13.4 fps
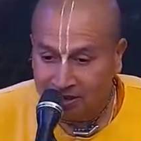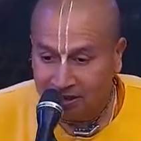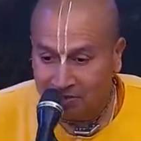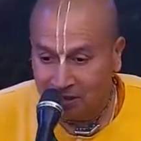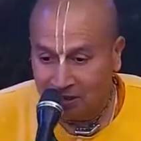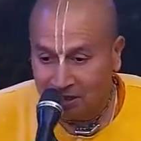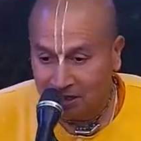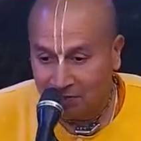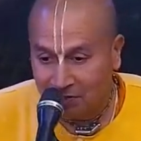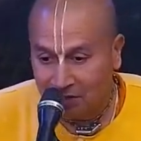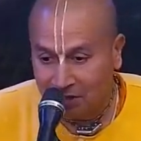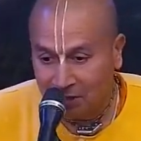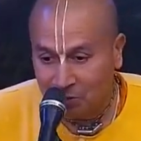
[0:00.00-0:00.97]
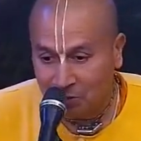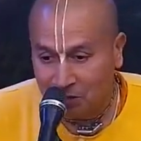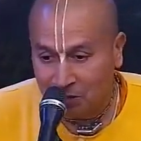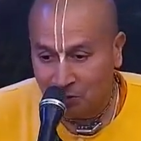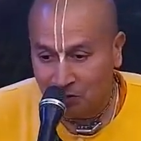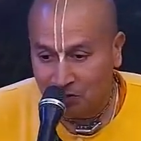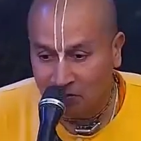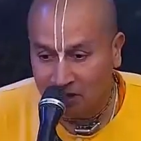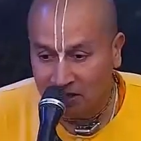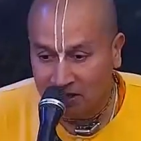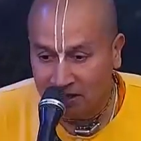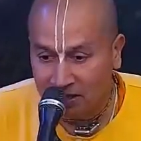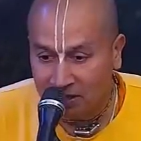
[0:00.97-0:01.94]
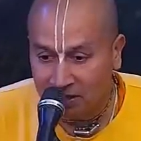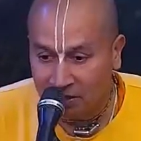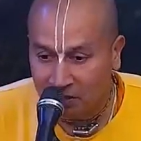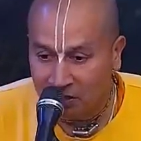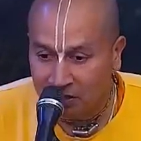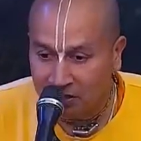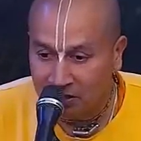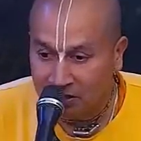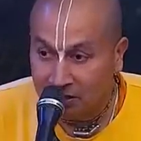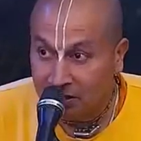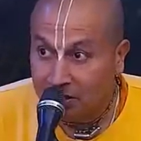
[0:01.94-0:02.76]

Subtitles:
He may deliver his will through the material energy.